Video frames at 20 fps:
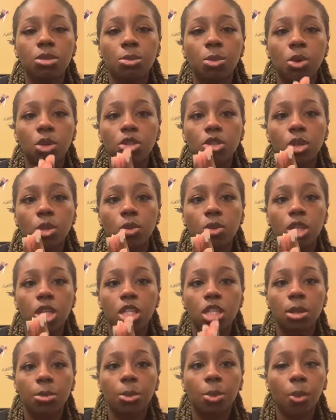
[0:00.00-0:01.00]
more so
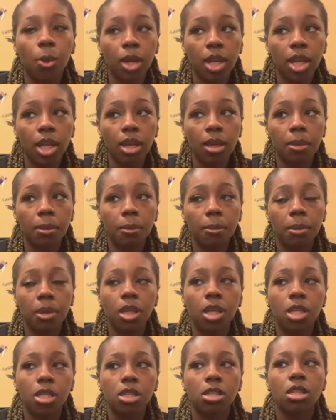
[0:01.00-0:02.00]
disappointed,
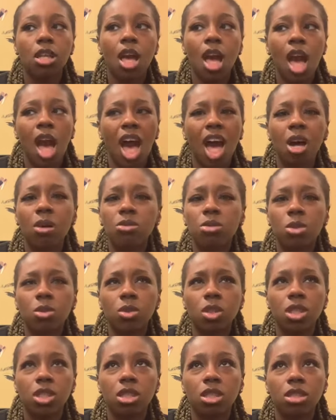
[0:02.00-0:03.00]
because I was 19,